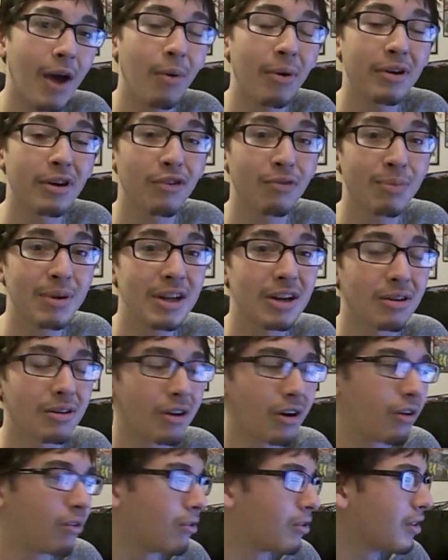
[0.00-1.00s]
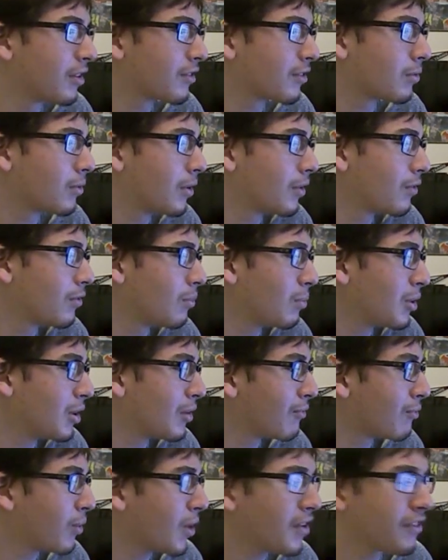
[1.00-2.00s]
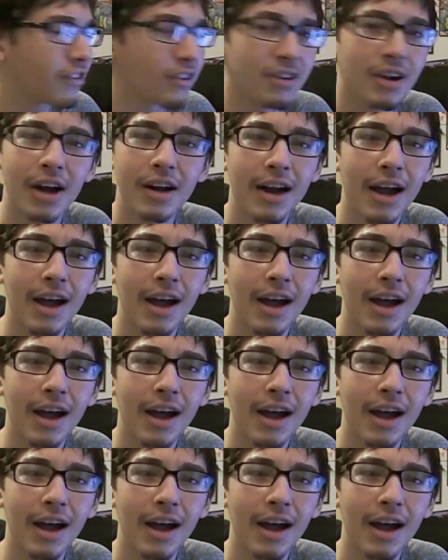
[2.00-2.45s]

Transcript: I wonder if Peter Cullen is going to be a voice or not.